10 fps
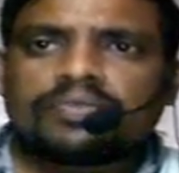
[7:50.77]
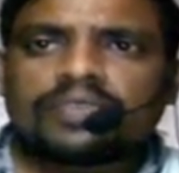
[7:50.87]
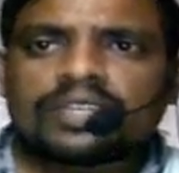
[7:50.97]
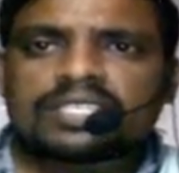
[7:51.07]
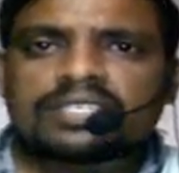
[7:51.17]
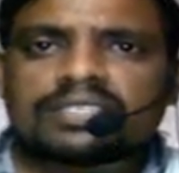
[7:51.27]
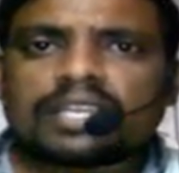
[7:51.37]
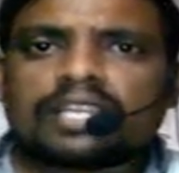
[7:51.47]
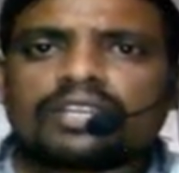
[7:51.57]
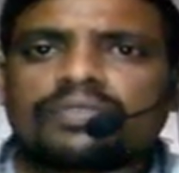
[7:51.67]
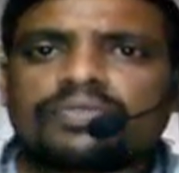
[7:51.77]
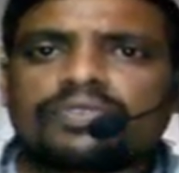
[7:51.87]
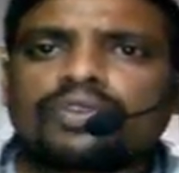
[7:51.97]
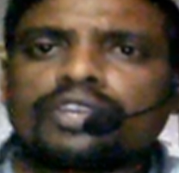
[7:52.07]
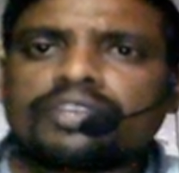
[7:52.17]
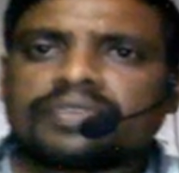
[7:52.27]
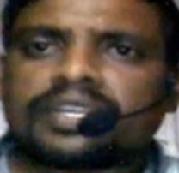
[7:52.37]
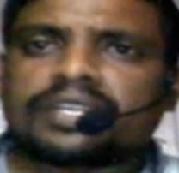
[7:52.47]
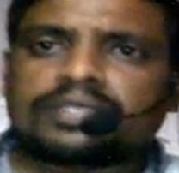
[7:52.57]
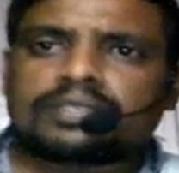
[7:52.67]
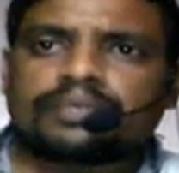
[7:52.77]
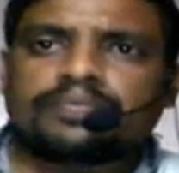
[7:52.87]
first sign of growing fetus,